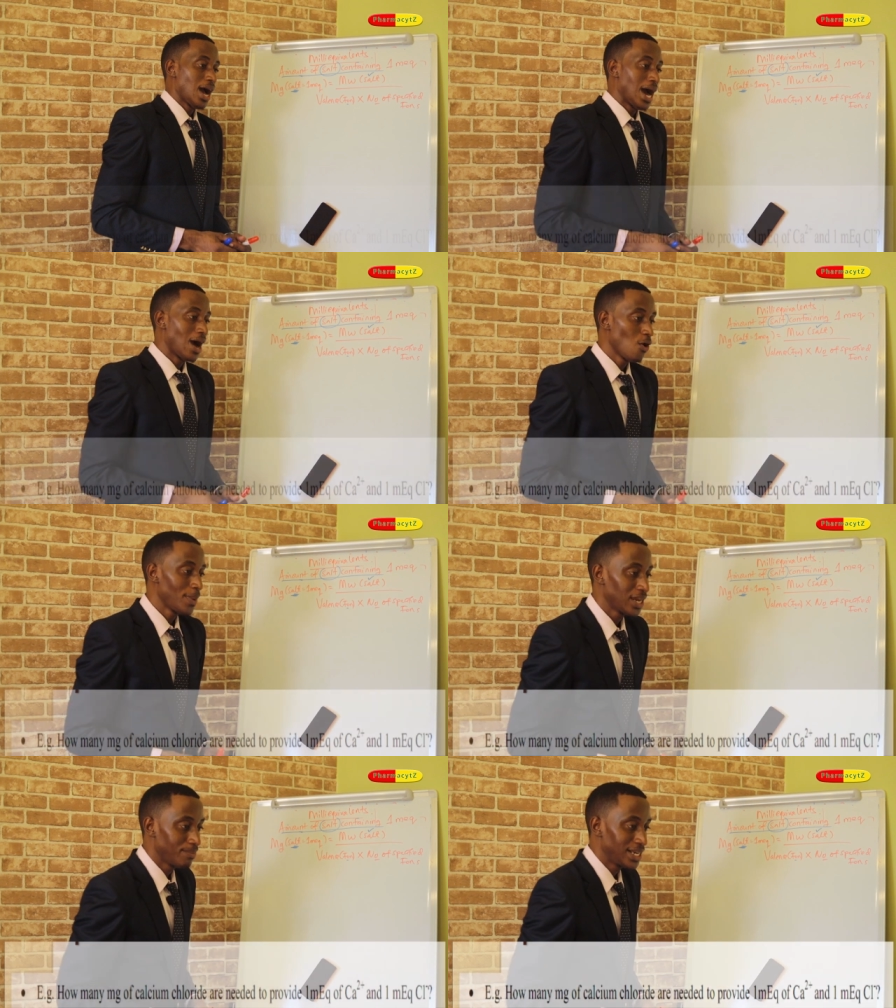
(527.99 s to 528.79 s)
How
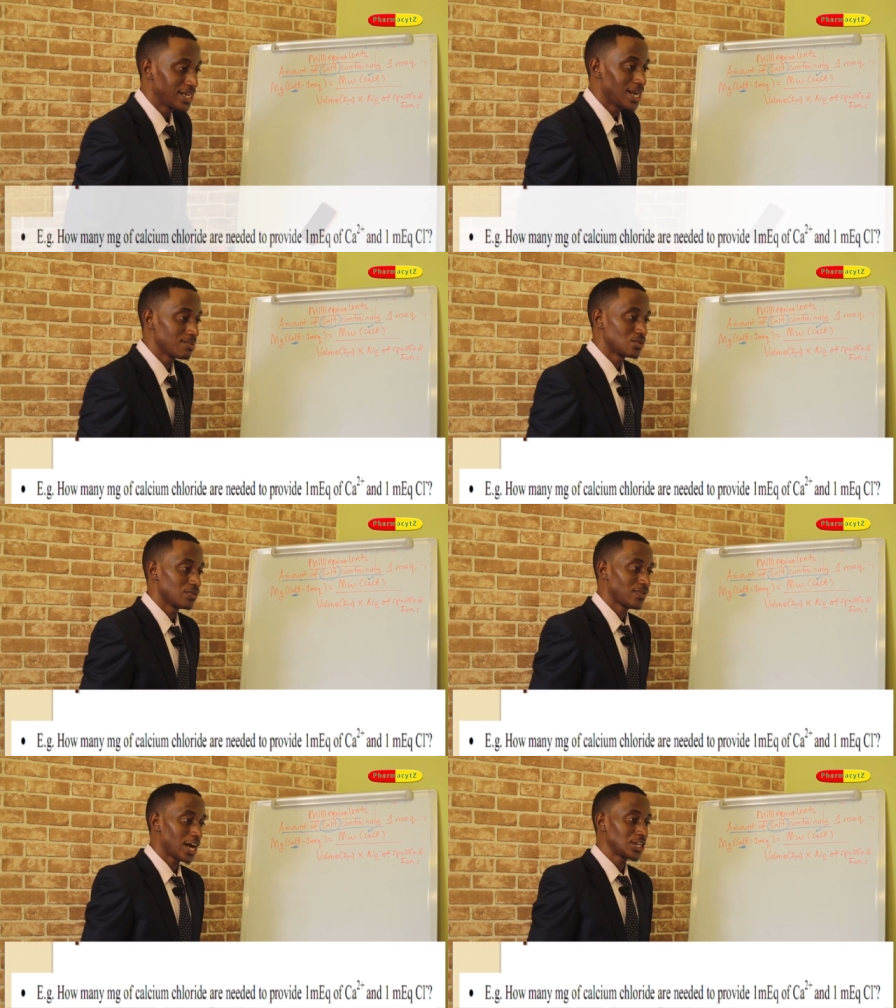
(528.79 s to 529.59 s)
many milligrams
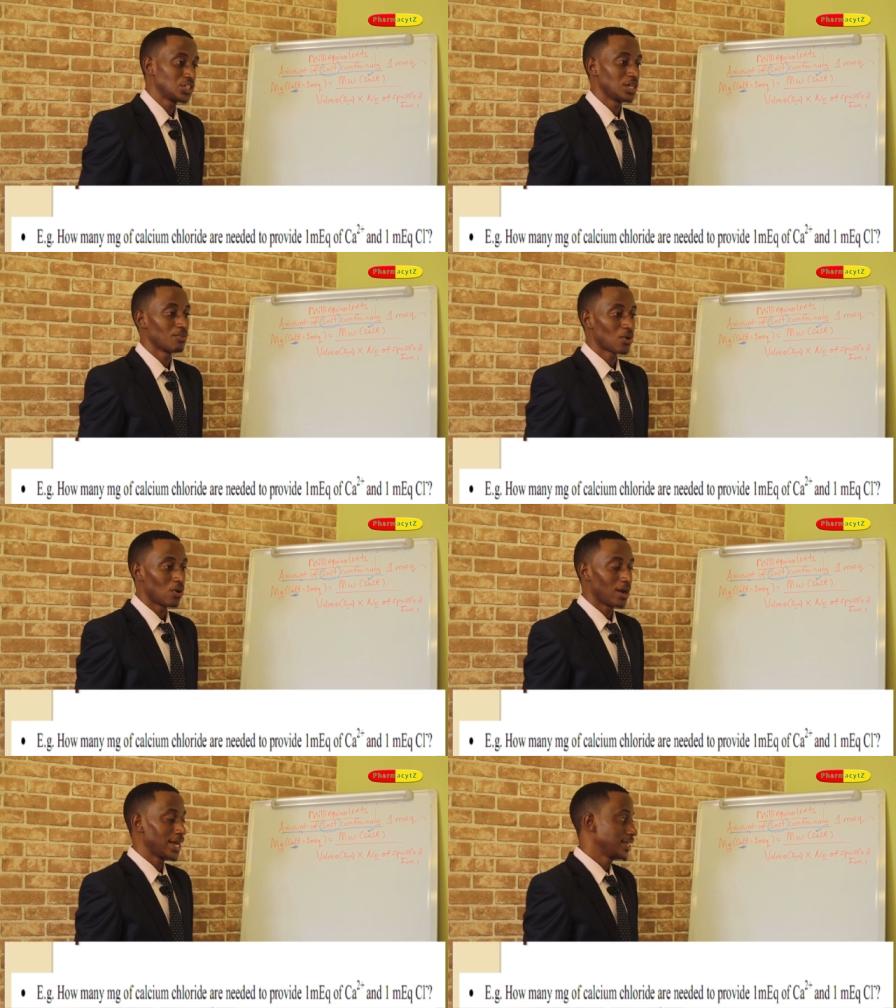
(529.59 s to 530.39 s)
of calcium
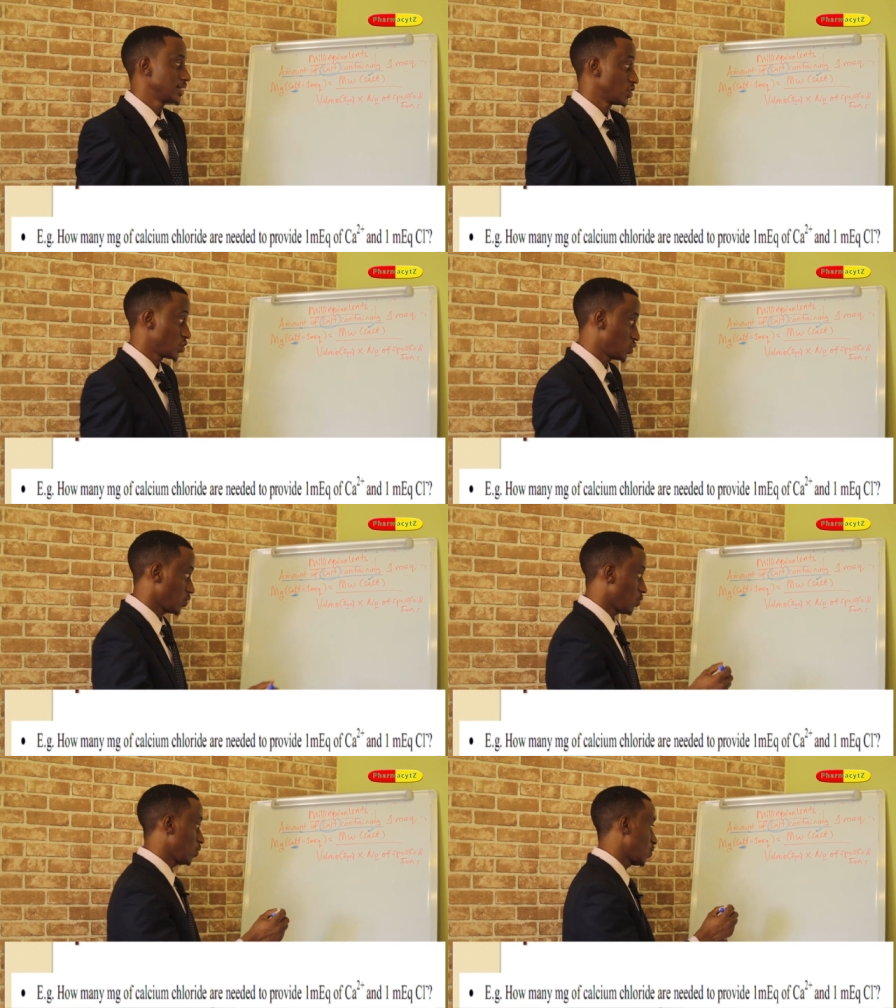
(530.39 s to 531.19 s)
chloride?
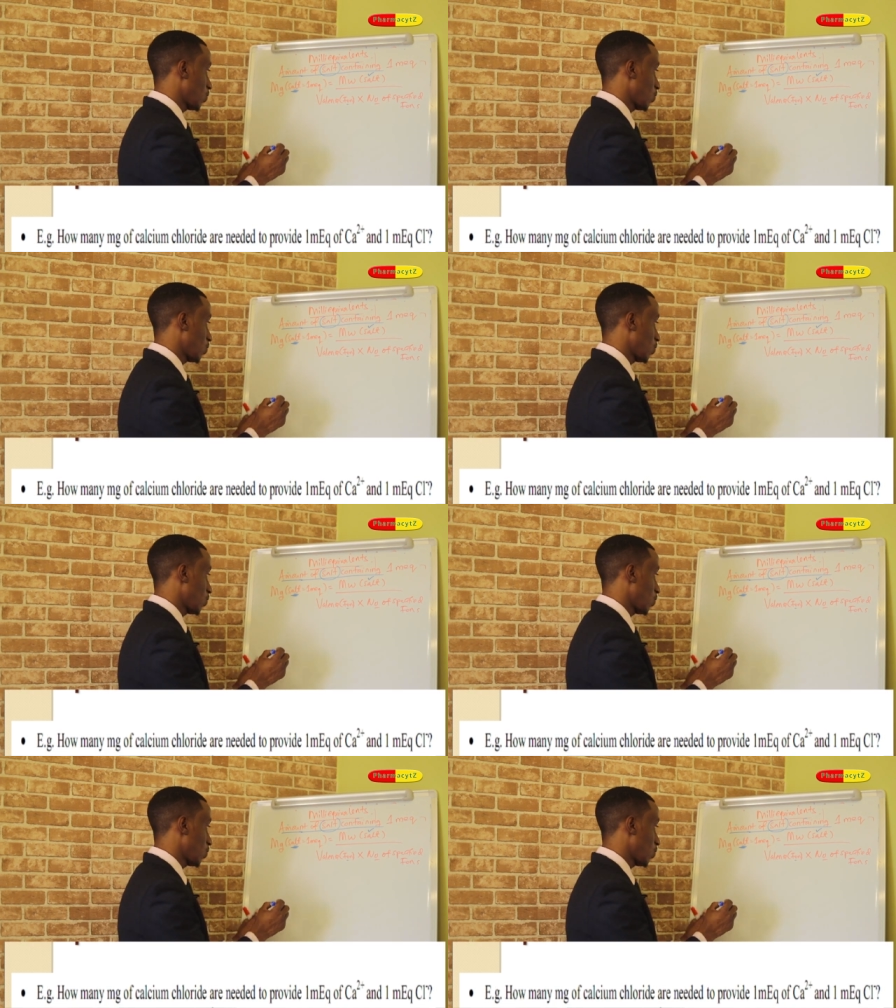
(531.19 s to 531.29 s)
So